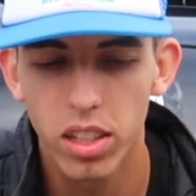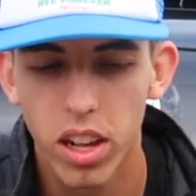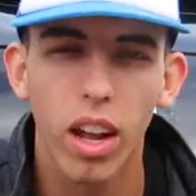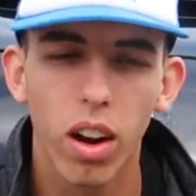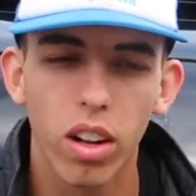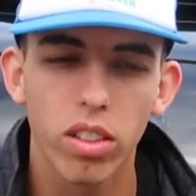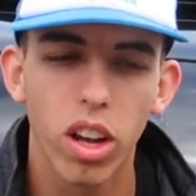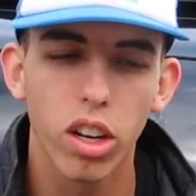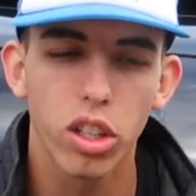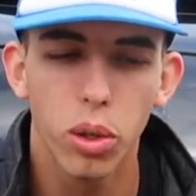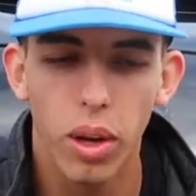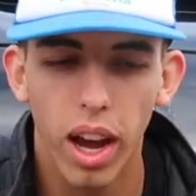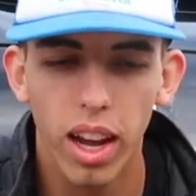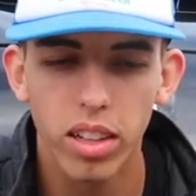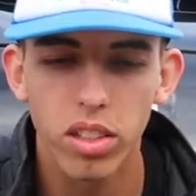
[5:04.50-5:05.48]
And I'll talk to
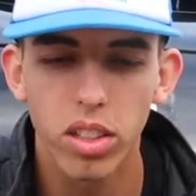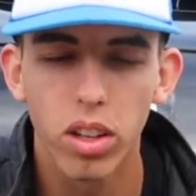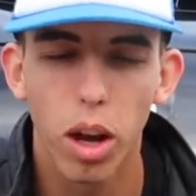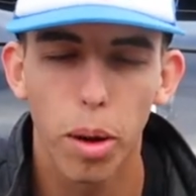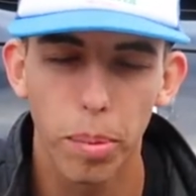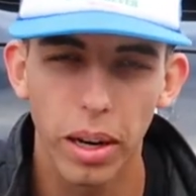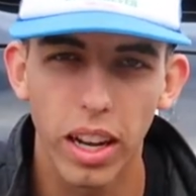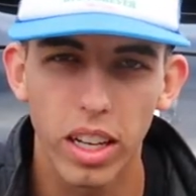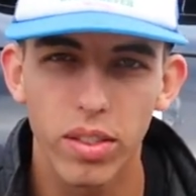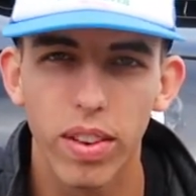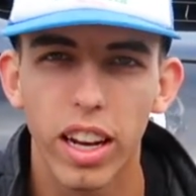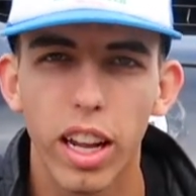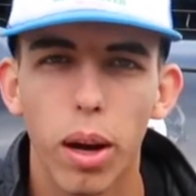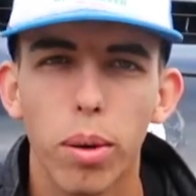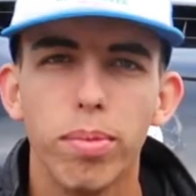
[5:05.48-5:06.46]
you guys on my next
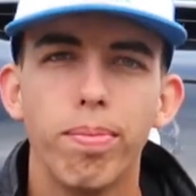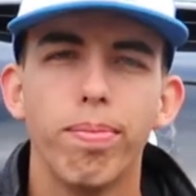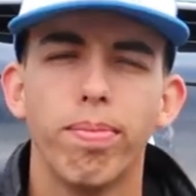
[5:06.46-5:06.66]
video.